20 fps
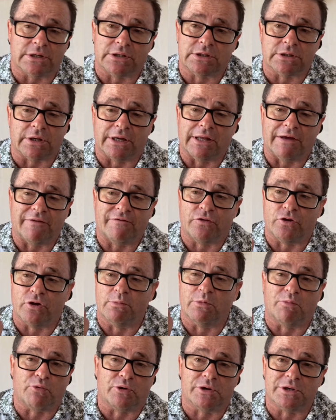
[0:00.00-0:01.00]
I love thermal
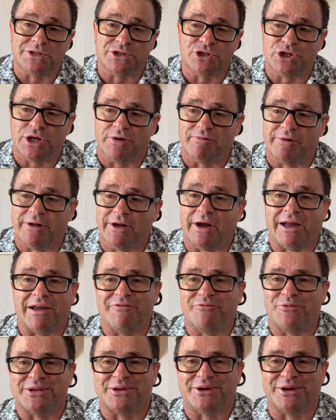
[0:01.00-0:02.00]
printers generally. I have
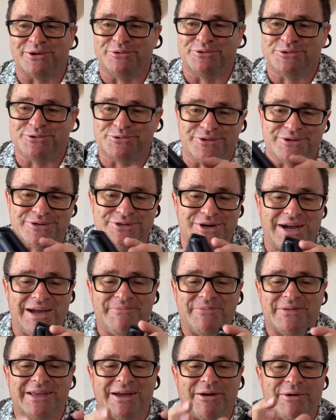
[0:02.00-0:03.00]
one I use all the time,
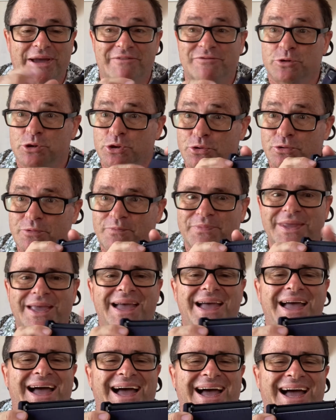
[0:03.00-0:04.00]
and now I have two.
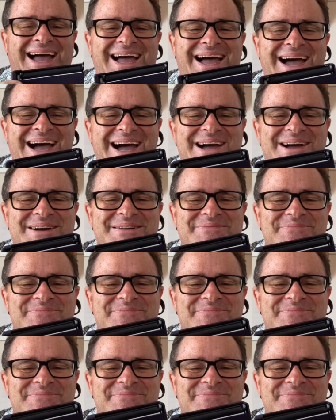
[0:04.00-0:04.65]
I